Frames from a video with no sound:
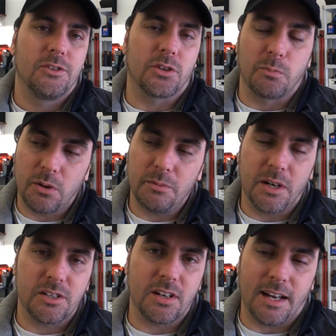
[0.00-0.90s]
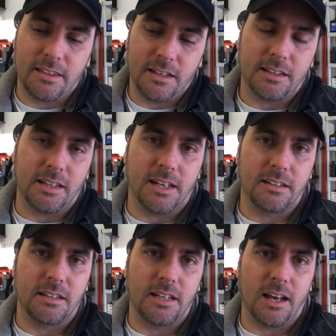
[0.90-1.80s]
So pretty much, I think at the
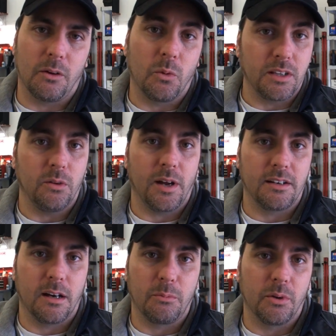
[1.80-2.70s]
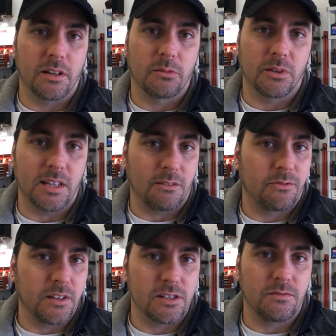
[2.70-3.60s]
end of the day, what you end up with with that
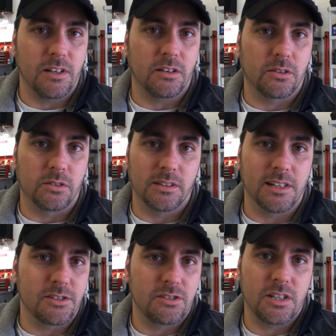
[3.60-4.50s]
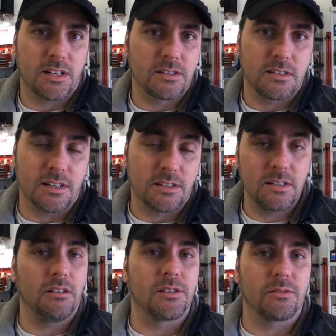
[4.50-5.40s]
finished vehicle is just a
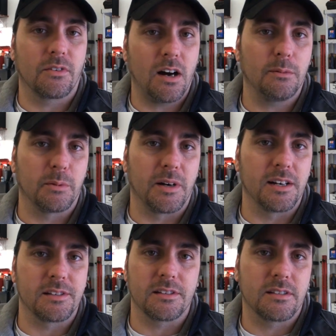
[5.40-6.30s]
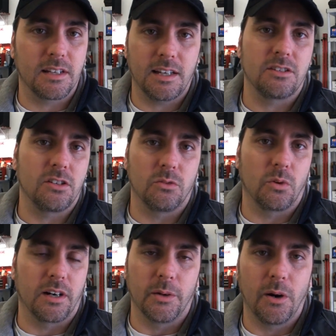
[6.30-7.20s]
series of compromises that get you to
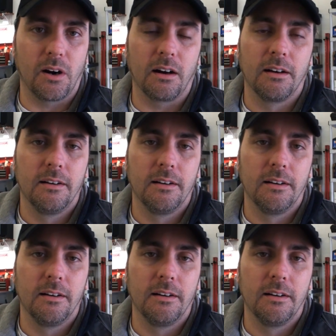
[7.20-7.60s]
where you are.